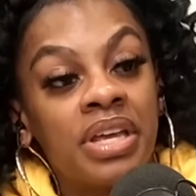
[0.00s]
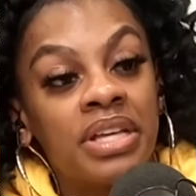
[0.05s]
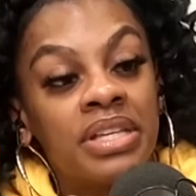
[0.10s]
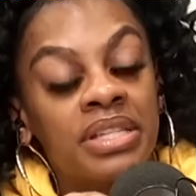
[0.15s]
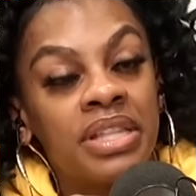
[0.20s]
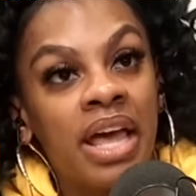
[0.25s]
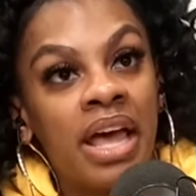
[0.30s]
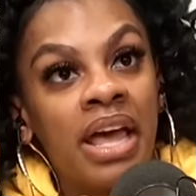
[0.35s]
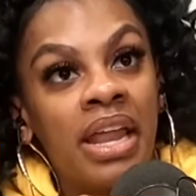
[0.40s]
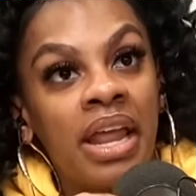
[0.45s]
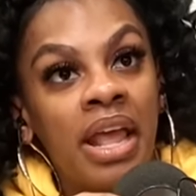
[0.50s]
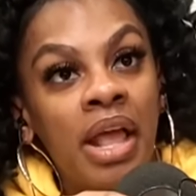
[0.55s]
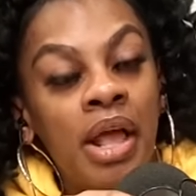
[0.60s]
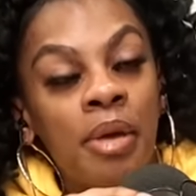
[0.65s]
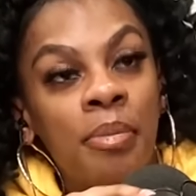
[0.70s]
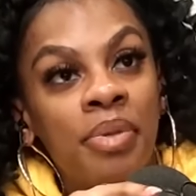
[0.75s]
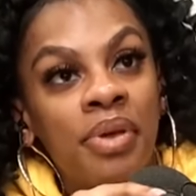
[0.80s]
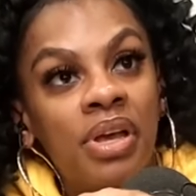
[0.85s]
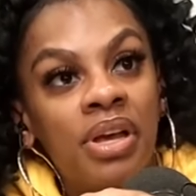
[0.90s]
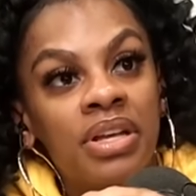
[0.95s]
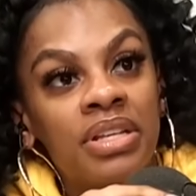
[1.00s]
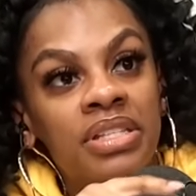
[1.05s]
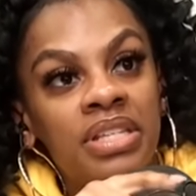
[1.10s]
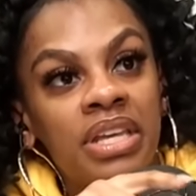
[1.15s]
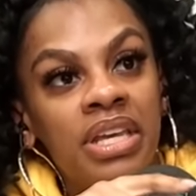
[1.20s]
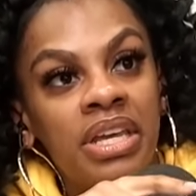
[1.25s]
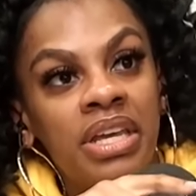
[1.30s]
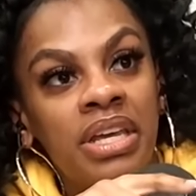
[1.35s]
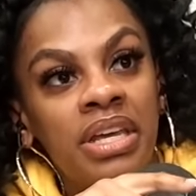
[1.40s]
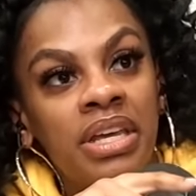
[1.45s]
is that because
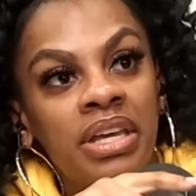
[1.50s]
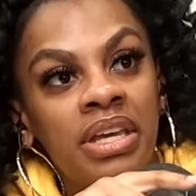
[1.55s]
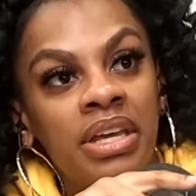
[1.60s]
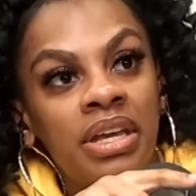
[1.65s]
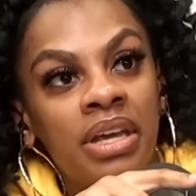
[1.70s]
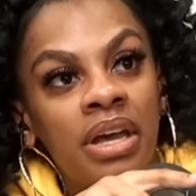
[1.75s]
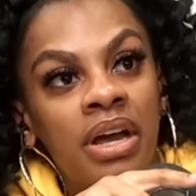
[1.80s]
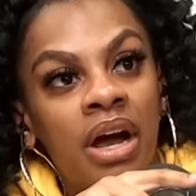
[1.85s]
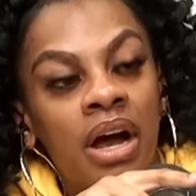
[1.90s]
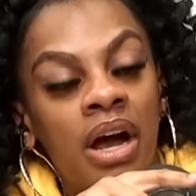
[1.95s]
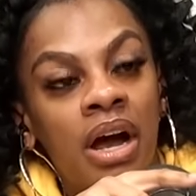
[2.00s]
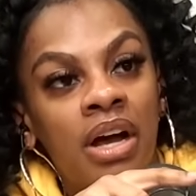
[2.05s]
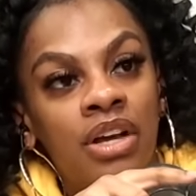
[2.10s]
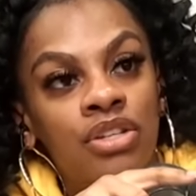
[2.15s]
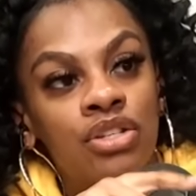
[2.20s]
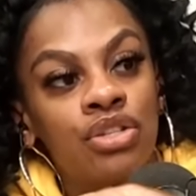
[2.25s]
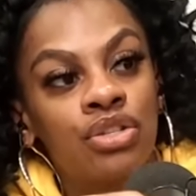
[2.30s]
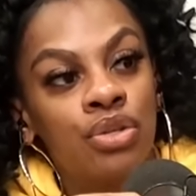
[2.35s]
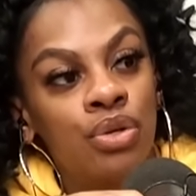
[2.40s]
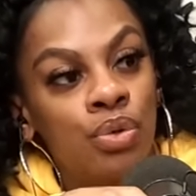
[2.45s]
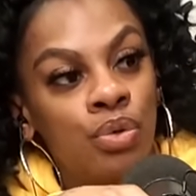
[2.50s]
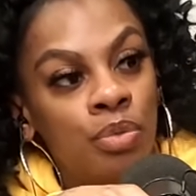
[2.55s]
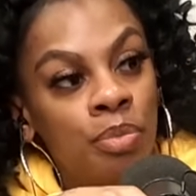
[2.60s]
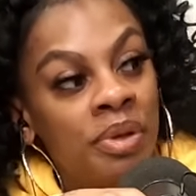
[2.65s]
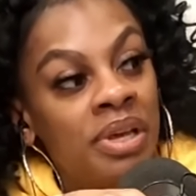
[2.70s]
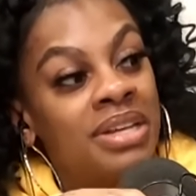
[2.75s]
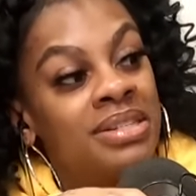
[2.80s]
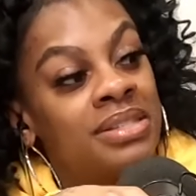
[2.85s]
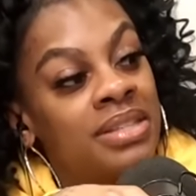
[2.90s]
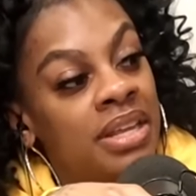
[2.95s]
he uh, sued,
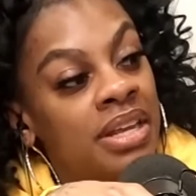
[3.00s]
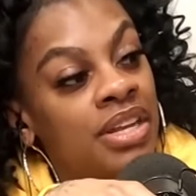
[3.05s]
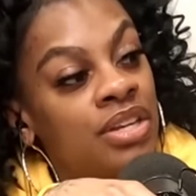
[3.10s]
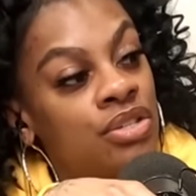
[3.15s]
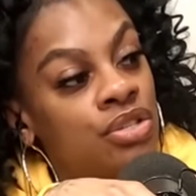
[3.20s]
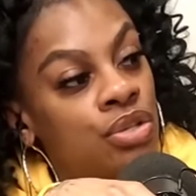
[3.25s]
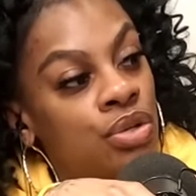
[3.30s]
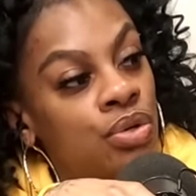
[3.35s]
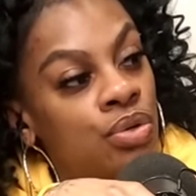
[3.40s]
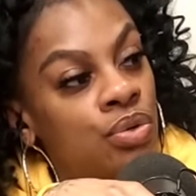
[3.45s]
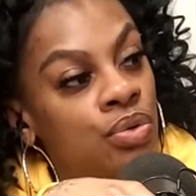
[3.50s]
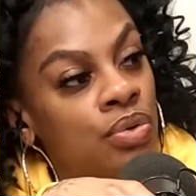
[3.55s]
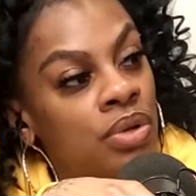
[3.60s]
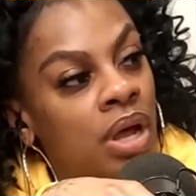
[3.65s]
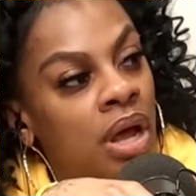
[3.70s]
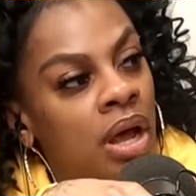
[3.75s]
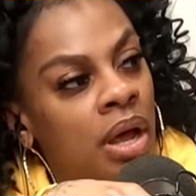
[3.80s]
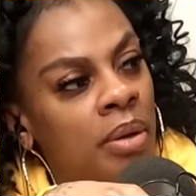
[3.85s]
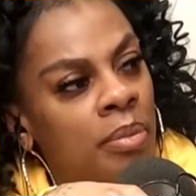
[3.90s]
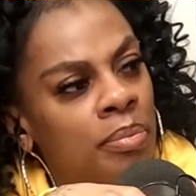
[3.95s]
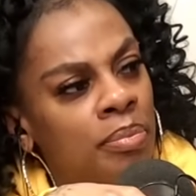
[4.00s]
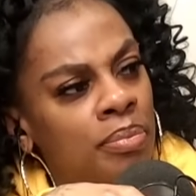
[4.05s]
because Diddy sued uh,